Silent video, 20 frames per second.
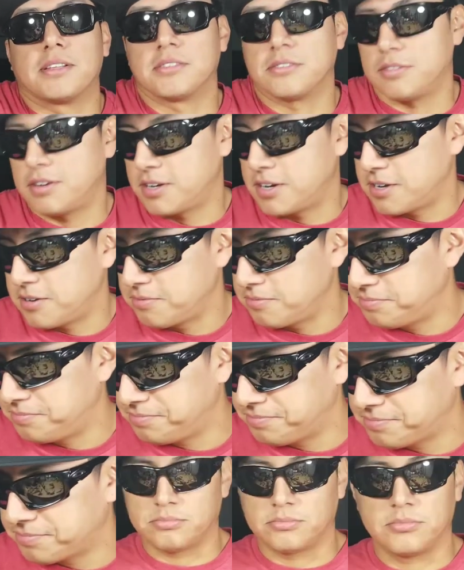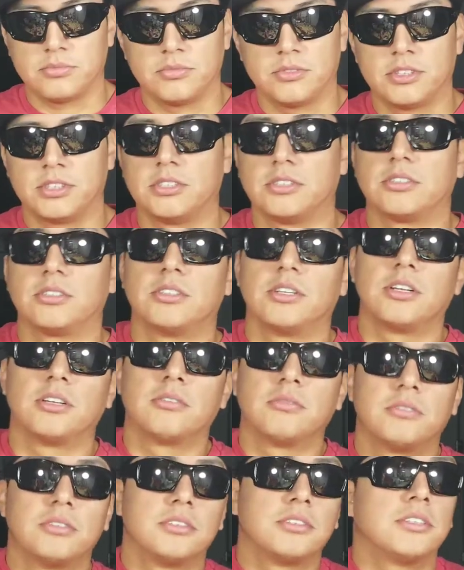this right now. Here's another
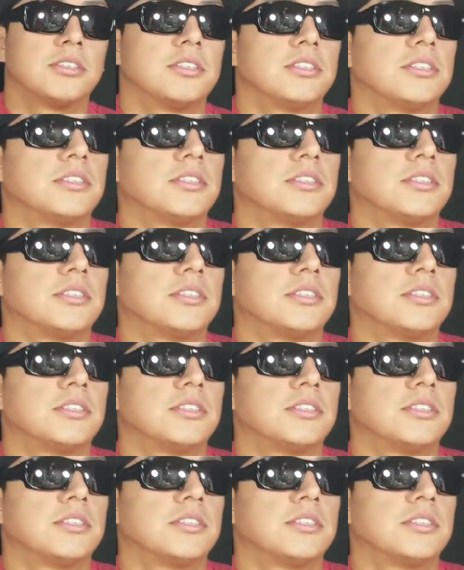one.